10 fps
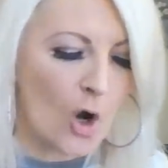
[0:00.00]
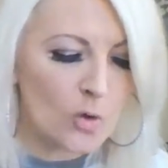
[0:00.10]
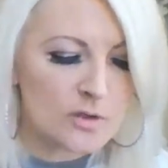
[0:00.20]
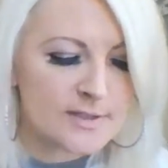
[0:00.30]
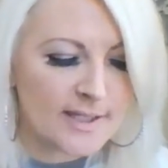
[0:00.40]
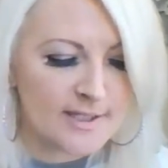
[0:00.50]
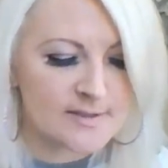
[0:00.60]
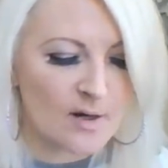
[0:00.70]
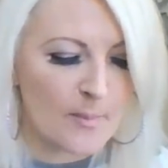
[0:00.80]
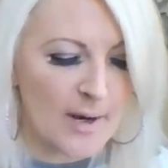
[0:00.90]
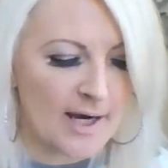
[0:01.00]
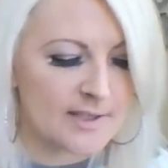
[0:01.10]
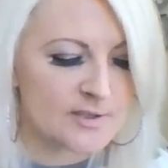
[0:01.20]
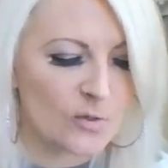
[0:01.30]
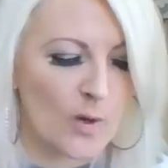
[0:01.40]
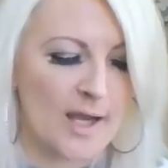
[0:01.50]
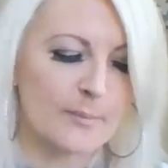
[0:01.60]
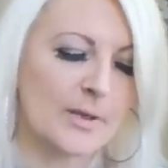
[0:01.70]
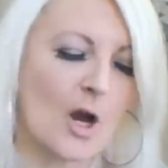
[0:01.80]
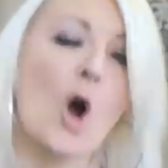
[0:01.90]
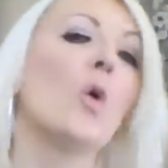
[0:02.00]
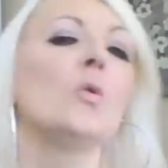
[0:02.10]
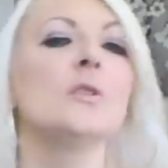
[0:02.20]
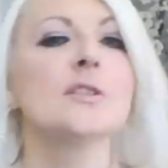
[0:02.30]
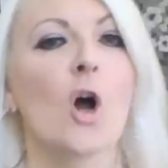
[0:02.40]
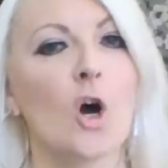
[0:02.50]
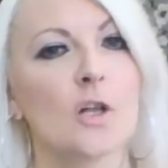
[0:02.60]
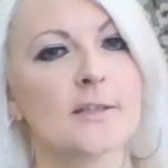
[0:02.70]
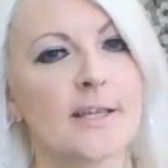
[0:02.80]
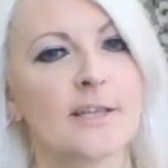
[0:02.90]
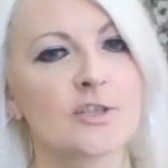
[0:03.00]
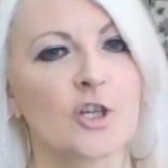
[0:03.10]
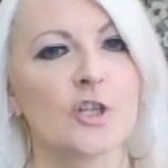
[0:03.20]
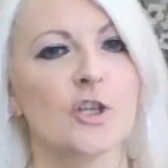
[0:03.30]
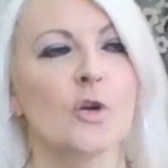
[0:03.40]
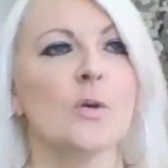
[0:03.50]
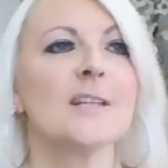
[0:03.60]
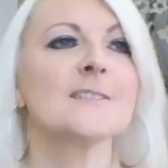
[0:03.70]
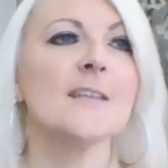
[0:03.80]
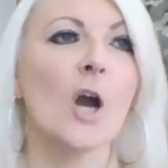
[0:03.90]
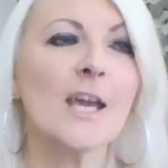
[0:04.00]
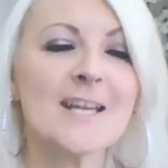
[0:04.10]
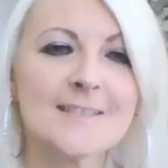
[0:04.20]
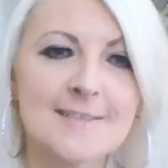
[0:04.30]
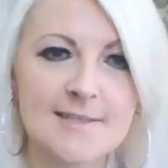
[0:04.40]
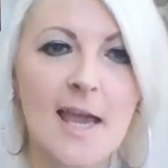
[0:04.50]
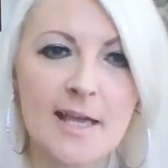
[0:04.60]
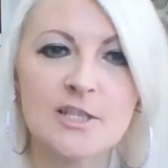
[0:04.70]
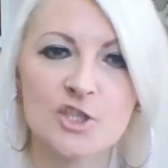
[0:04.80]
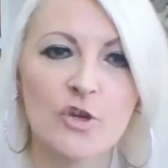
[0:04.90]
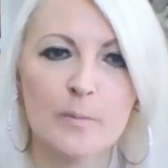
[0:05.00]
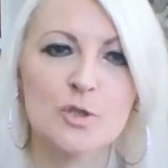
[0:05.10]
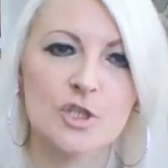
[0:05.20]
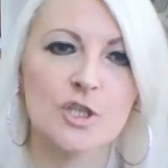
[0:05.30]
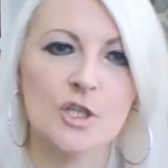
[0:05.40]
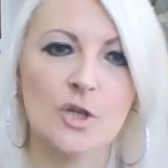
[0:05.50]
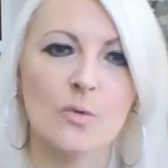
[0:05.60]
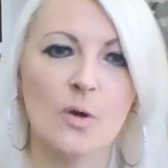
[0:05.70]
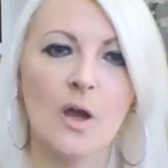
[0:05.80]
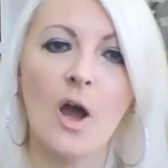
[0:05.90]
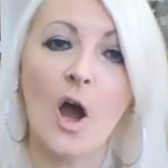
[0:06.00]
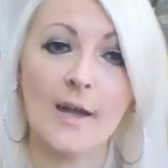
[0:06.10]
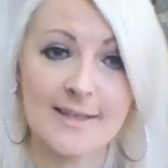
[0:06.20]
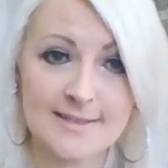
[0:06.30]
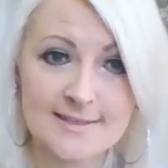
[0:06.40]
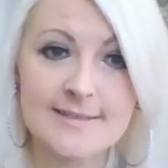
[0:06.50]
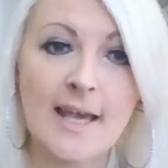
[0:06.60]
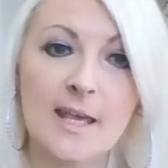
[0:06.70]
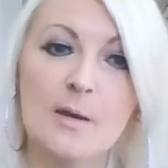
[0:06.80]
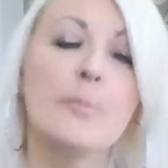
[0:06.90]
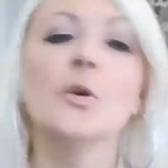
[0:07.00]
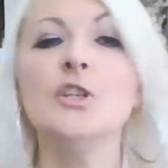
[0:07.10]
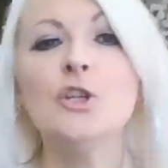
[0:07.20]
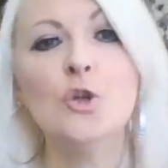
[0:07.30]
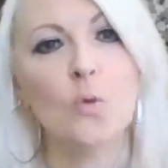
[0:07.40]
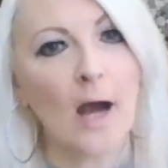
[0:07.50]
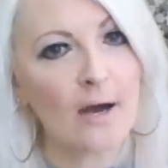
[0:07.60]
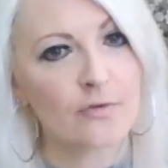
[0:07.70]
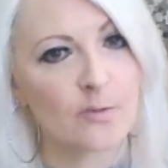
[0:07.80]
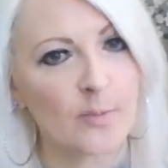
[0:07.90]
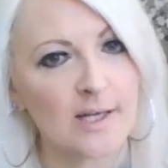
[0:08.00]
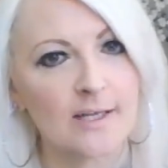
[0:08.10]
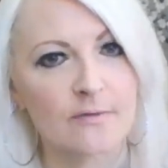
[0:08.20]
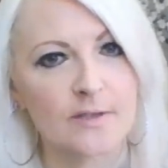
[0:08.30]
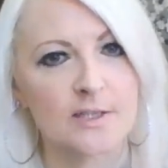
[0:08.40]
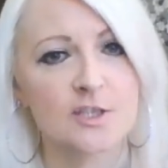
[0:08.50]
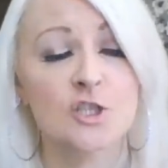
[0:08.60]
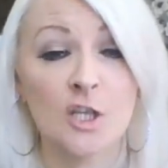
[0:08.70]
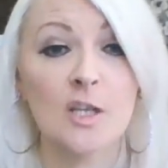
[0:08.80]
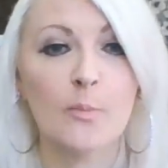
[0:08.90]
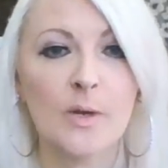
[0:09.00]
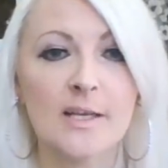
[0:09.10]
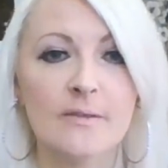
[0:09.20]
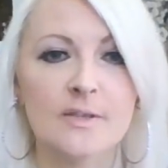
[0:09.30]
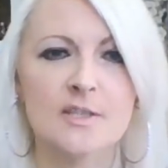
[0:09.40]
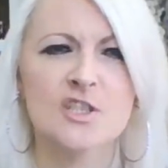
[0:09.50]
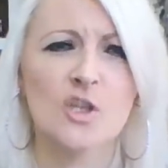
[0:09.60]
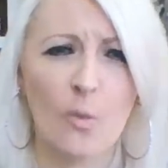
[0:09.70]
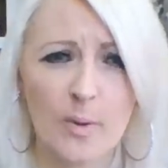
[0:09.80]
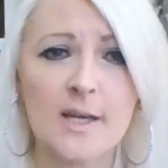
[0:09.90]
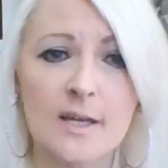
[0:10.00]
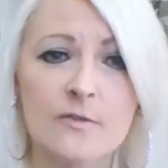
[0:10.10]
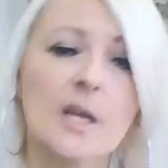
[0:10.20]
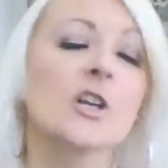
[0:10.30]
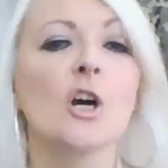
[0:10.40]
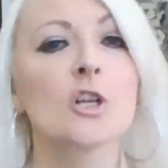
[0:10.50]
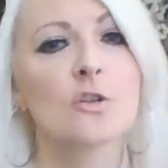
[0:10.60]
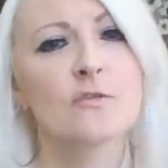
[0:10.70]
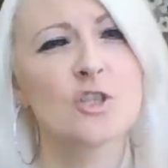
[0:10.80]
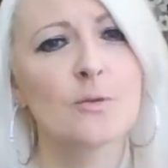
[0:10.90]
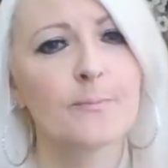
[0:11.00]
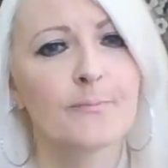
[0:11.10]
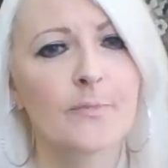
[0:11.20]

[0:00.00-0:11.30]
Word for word: All things are passed away. Behold, all things are new. You see, I can say scripture to you. I can say it, but you have to believe this. Do you believe this? Do you believe that God loves you?